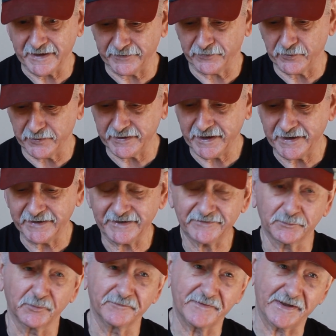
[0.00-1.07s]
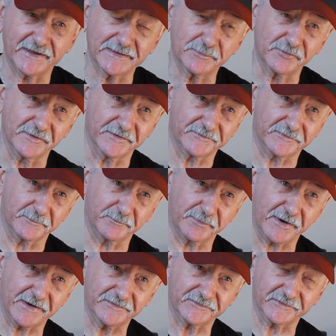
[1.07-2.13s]
at 38, gets more valuable as the
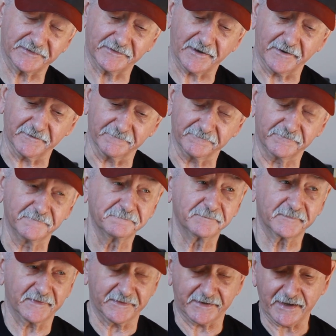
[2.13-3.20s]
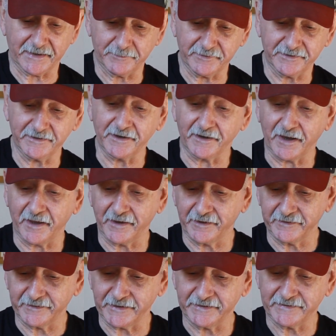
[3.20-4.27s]
price of the KBE
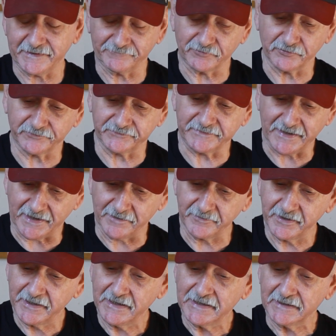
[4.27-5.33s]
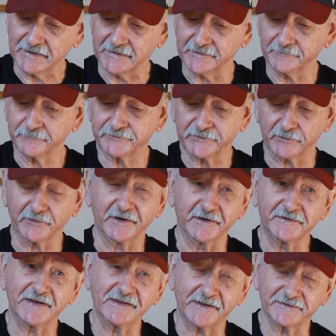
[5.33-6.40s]
ETF goes down. So on
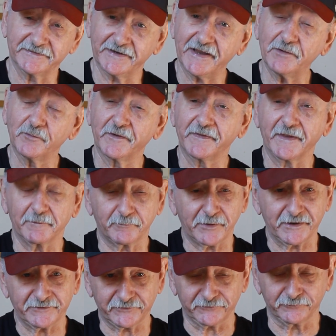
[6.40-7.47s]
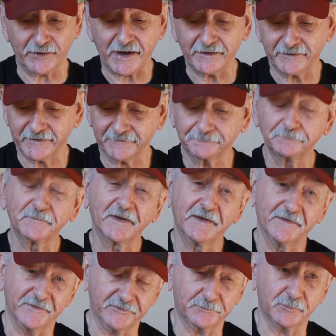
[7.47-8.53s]
a day like today, when that price is rallying,
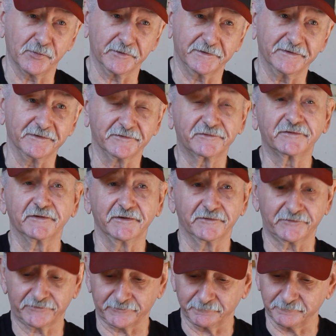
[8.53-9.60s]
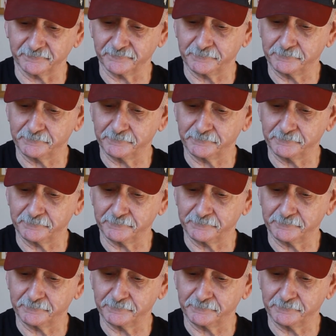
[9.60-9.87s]
this put is